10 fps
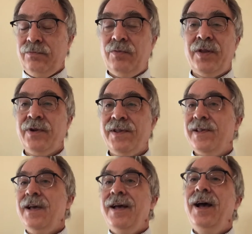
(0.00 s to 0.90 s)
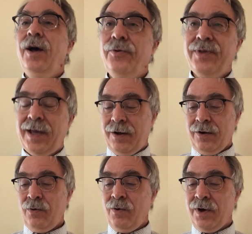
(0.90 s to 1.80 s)
whether it's health
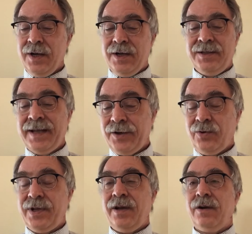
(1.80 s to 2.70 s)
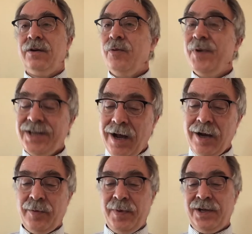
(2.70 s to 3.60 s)
care or dental care,
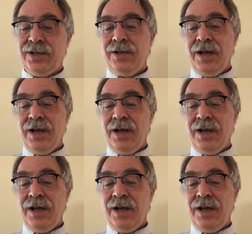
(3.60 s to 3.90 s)
retirement,